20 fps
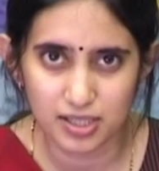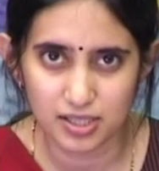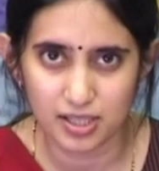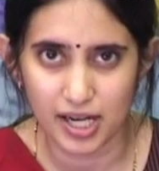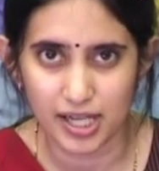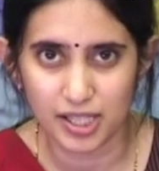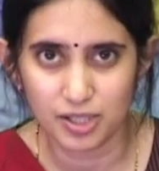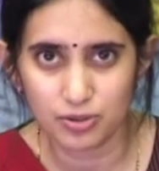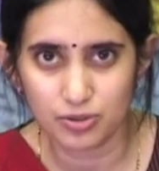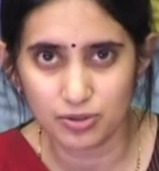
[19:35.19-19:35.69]

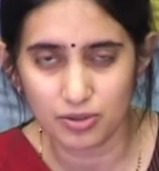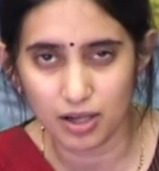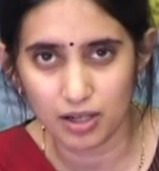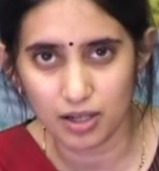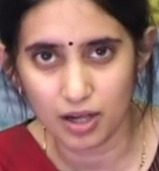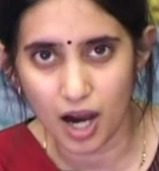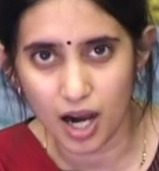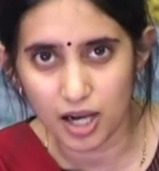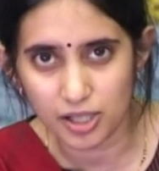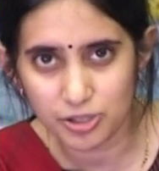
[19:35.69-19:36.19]
trying to
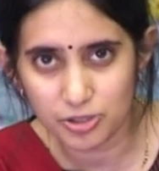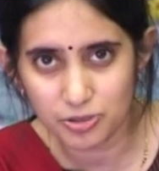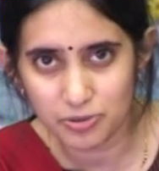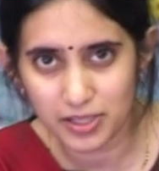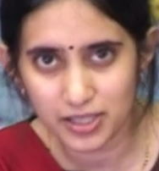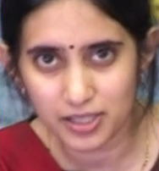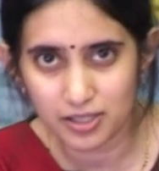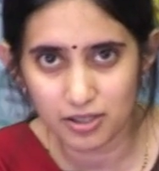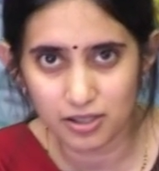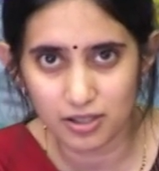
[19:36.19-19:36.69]
argue
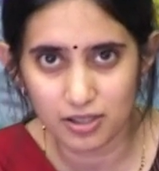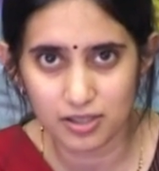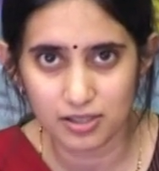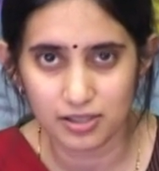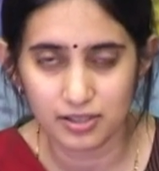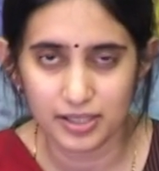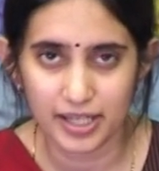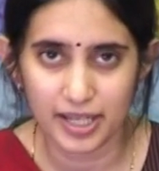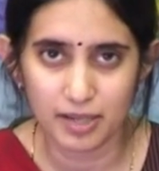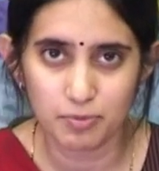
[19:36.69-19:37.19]
with your
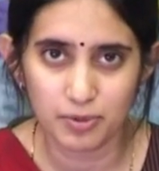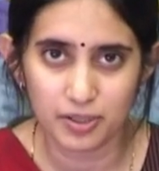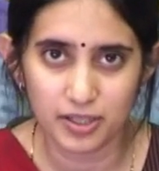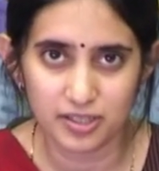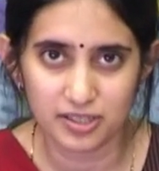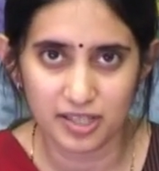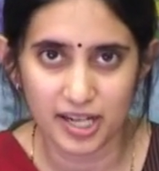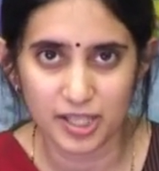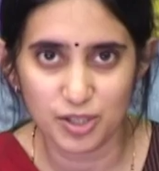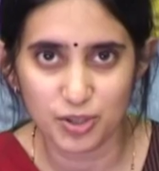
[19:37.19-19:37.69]
neighbor,
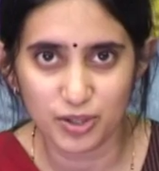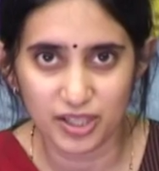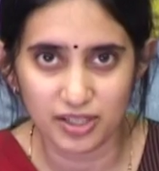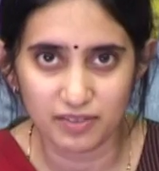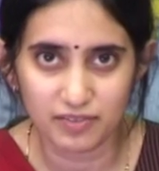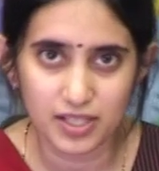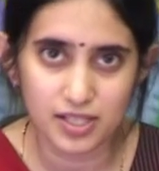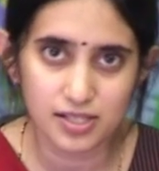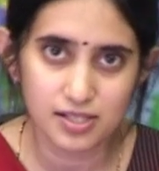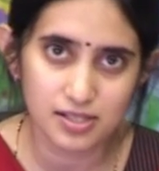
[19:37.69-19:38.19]
trying to
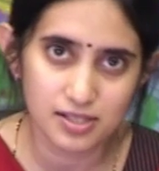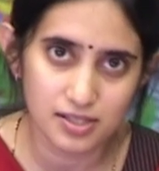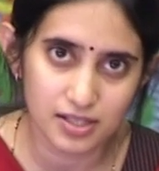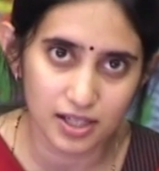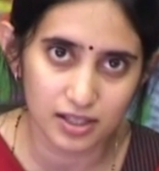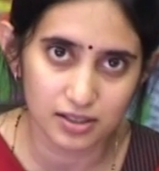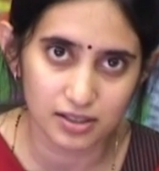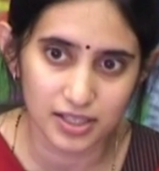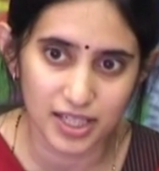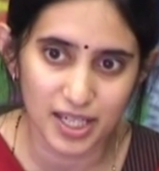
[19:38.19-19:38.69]
convince the
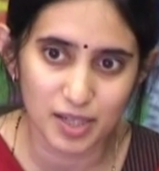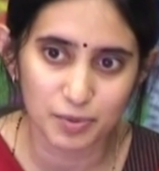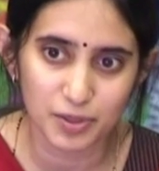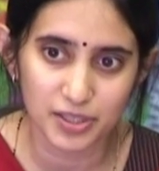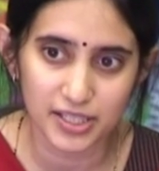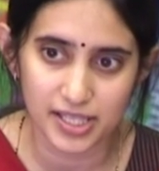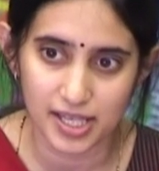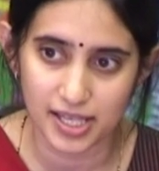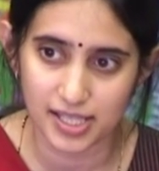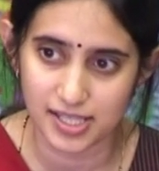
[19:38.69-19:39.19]
other
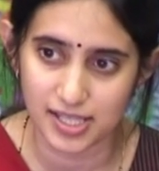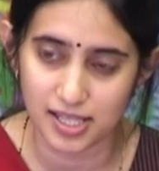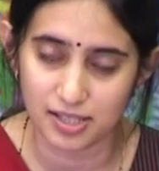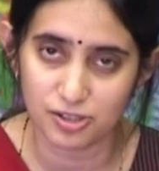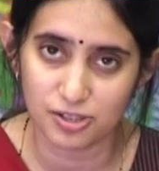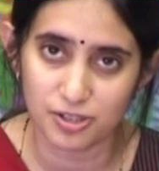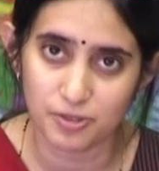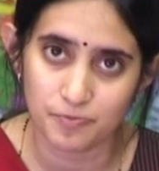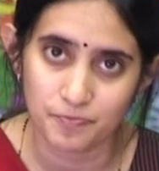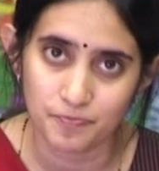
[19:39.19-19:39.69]
neighbor,
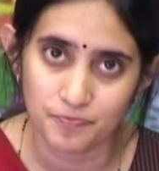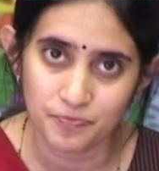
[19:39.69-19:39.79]
etc.